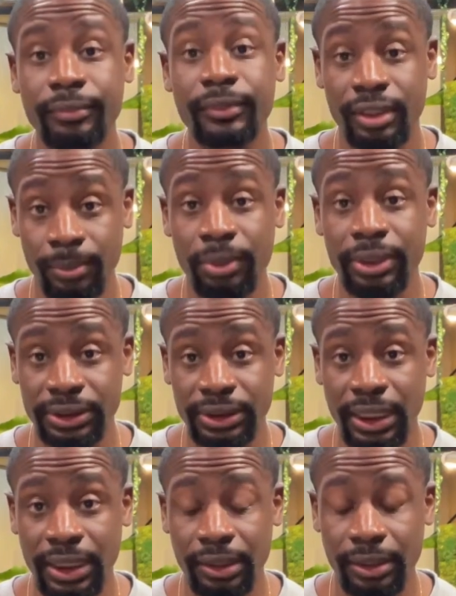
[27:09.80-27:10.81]
your boy is
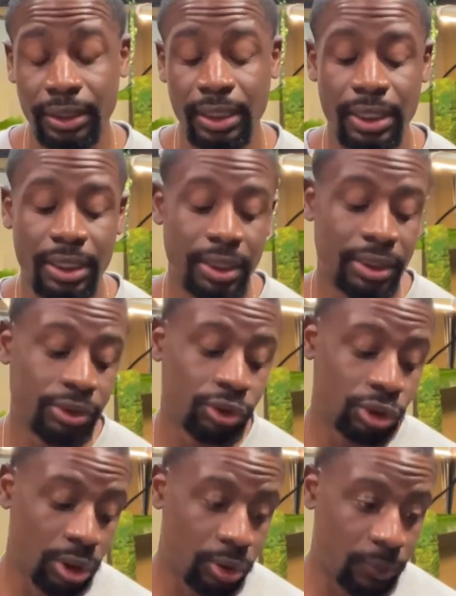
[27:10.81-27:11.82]
tired.
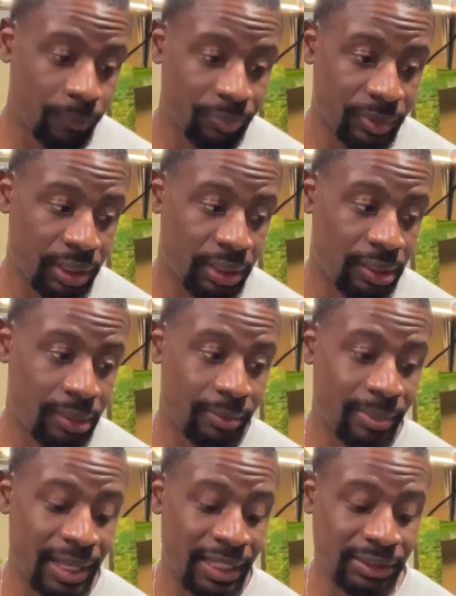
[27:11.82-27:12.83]
So,
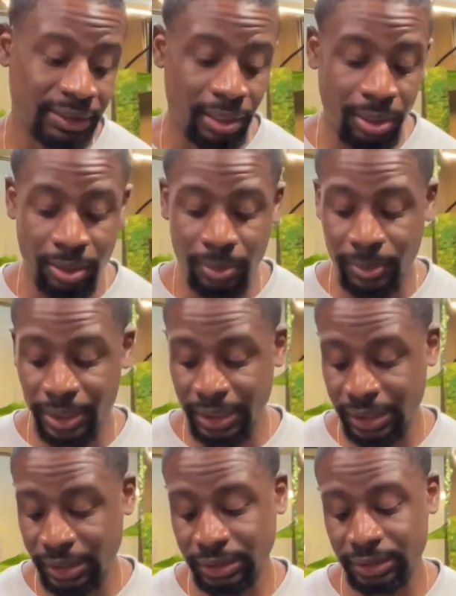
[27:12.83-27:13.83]
as
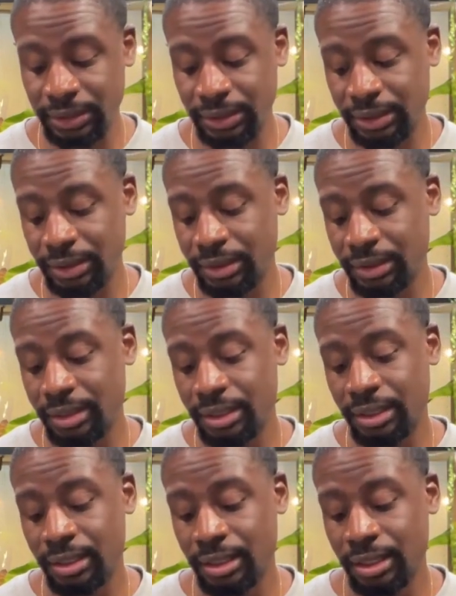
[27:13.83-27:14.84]
always,
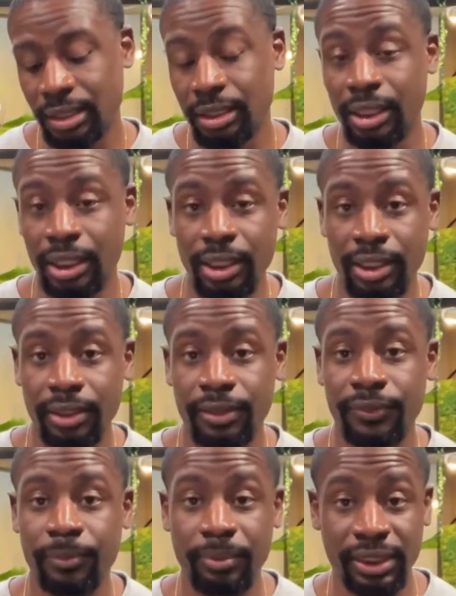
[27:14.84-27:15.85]
love,
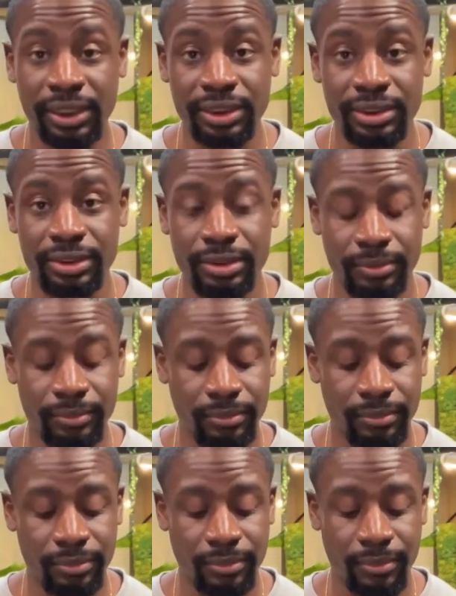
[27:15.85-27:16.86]
peace,
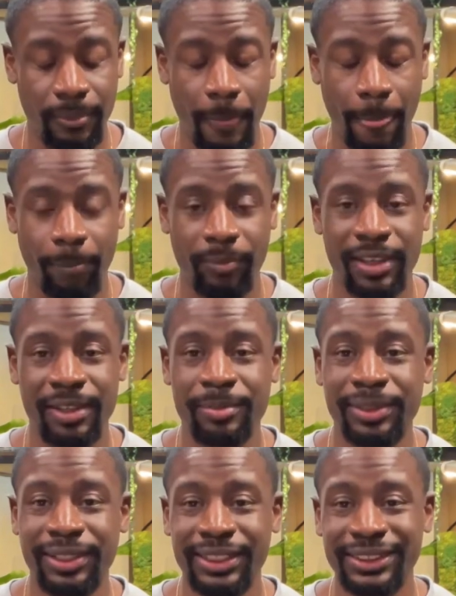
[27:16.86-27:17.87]
and
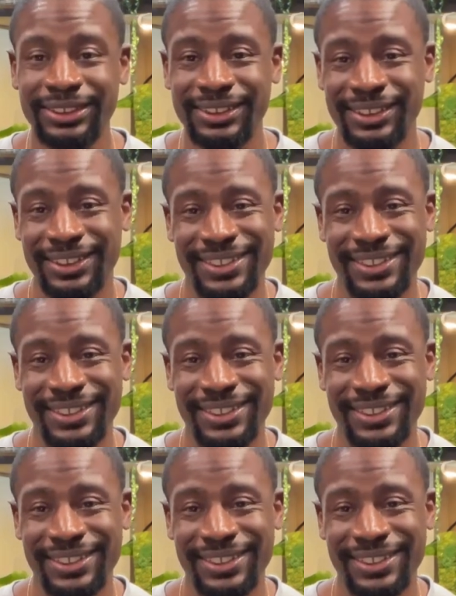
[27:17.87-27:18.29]
plants.